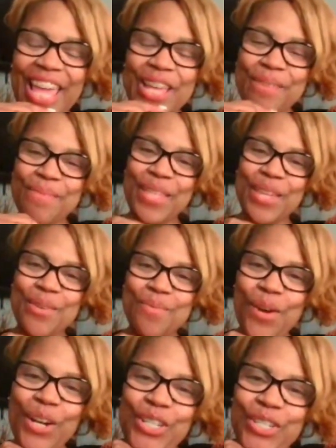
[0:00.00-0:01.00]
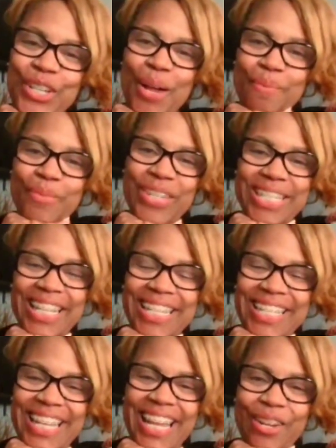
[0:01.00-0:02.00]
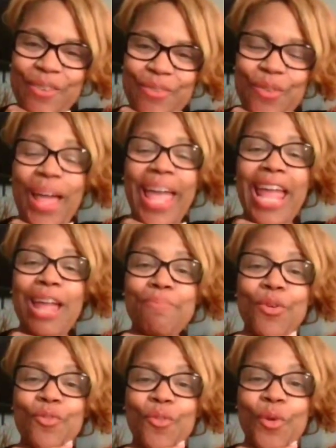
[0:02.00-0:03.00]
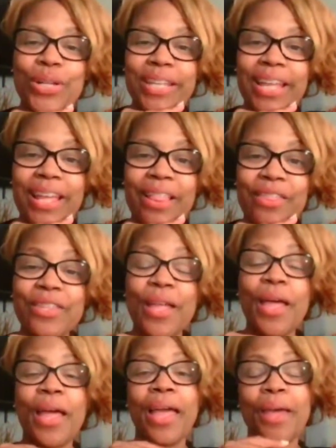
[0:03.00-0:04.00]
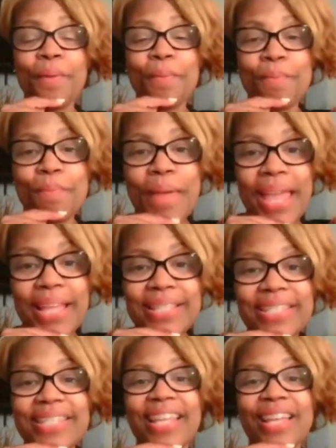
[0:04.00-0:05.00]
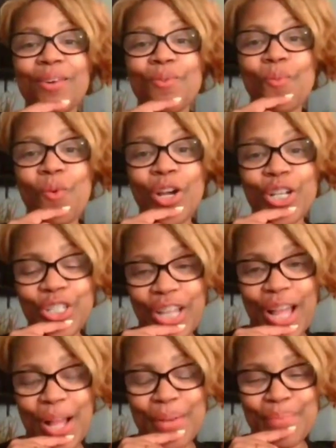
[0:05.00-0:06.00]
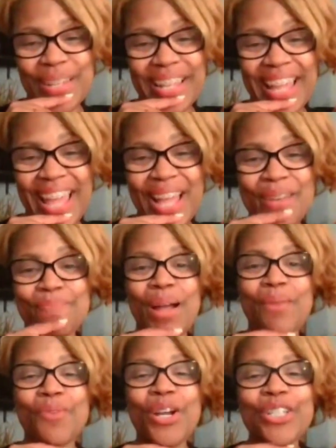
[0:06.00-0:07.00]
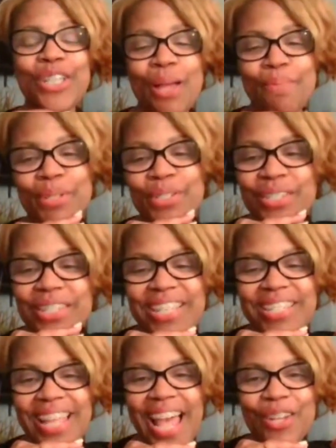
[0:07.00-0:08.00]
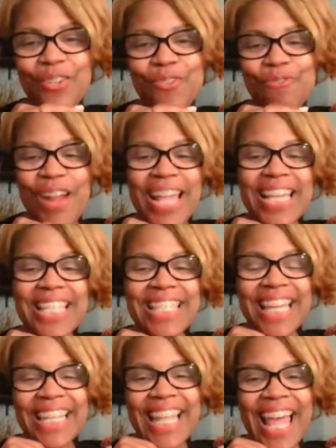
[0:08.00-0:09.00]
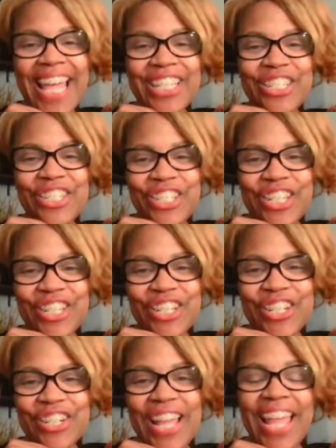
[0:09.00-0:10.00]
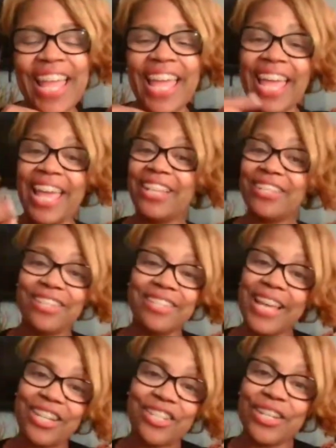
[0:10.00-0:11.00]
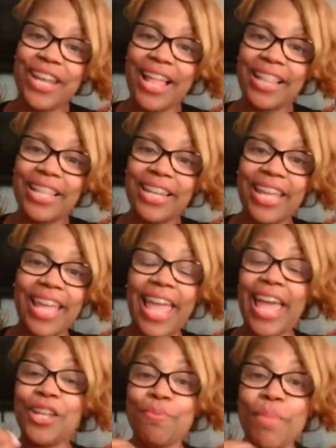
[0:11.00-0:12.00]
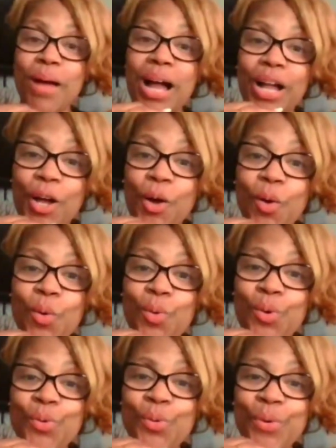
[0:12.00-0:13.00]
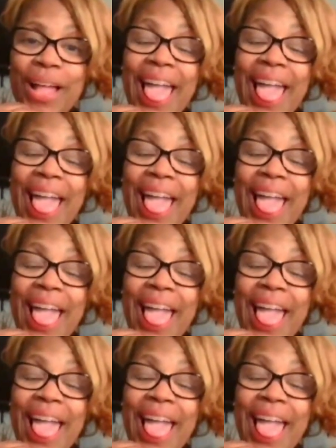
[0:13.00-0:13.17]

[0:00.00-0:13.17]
am the workshop facilitator for April 14th Mates Workshop. My workshop is entitled Race, Class, Gender, Intersectionality, and Imago. Whew,